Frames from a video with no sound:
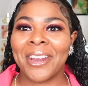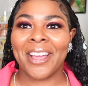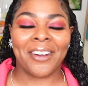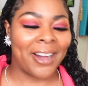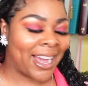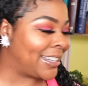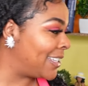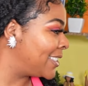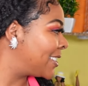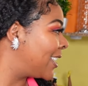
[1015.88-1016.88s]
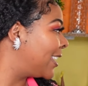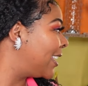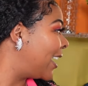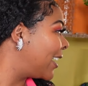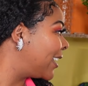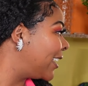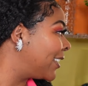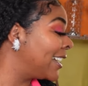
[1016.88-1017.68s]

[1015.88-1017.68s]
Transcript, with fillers: now. I need to get out of here.